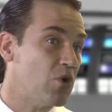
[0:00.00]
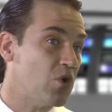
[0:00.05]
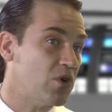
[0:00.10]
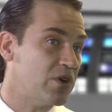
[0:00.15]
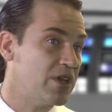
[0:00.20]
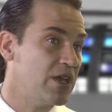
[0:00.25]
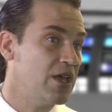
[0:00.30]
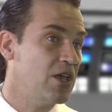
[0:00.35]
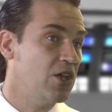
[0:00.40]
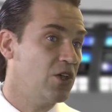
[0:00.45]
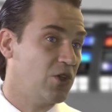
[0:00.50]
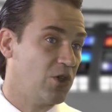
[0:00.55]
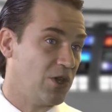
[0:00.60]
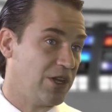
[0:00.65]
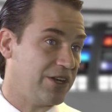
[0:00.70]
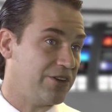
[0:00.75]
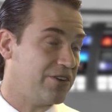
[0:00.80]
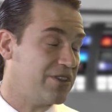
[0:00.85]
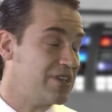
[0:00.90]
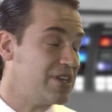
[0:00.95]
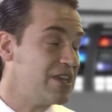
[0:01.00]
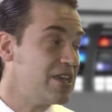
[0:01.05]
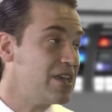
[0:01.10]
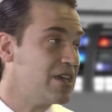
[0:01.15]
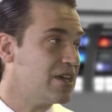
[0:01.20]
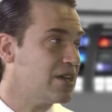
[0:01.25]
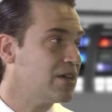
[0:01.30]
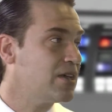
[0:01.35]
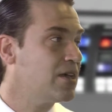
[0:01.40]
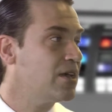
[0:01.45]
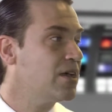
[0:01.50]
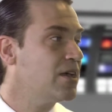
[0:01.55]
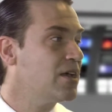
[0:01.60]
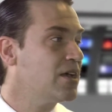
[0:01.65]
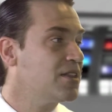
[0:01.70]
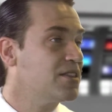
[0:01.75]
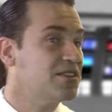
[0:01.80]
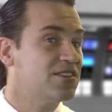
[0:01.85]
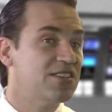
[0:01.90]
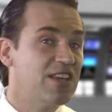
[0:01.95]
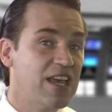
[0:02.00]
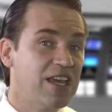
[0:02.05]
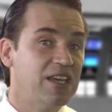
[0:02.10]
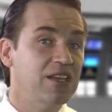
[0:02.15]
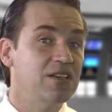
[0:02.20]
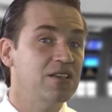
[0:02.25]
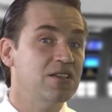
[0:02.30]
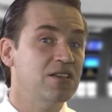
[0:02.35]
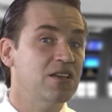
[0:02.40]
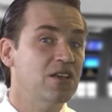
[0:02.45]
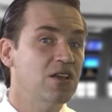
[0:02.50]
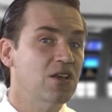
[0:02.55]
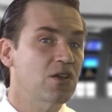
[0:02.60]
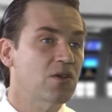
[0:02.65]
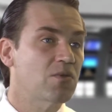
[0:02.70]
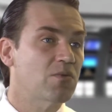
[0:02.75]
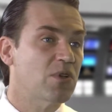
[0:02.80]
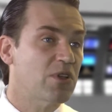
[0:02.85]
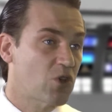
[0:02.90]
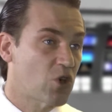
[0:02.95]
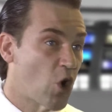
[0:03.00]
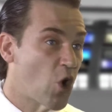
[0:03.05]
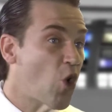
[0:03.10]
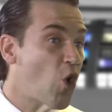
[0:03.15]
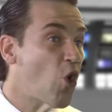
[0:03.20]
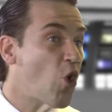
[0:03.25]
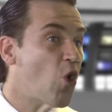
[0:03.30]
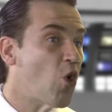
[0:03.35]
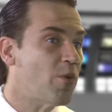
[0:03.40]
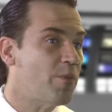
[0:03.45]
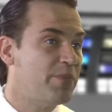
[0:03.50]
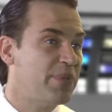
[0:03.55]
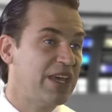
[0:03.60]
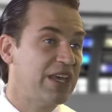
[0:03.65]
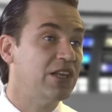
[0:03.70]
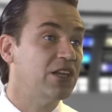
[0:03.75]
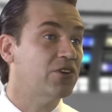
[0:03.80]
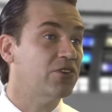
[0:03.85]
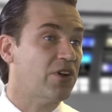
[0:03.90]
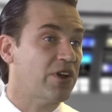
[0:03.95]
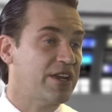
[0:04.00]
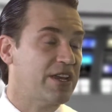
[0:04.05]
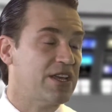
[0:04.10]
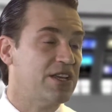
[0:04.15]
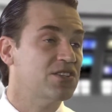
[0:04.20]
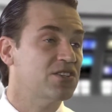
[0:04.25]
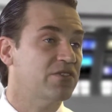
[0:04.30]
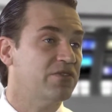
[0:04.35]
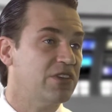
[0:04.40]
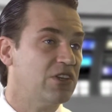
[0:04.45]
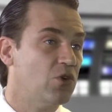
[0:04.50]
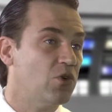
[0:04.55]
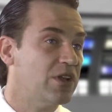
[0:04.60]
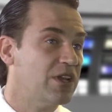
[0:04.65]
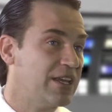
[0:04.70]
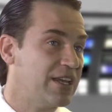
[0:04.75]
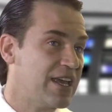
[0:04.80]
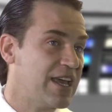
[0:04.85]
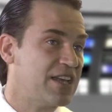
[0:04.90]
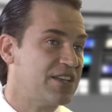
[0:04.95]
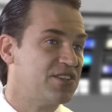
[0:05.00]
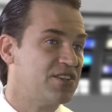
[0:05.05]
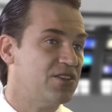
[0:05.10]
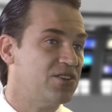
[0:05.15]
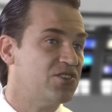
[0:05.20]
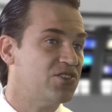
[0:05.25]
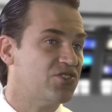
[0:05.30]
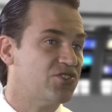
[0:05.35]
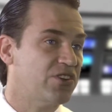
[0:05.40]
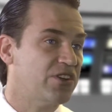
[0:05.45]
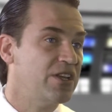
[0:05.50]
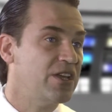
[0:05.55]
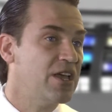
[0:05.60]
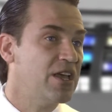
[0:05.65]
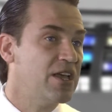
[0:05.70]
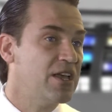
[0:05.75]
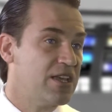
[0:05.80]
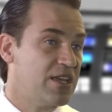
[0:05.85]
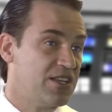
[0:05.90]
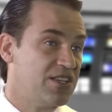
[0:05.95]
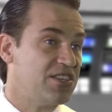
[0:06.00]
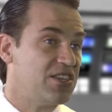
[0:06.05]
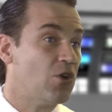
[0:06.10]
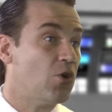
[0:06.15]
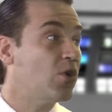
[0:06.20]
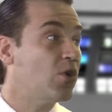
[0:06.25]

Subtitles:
board earlier in the year. The second core pillar, I guess, of the oil and gas industry is the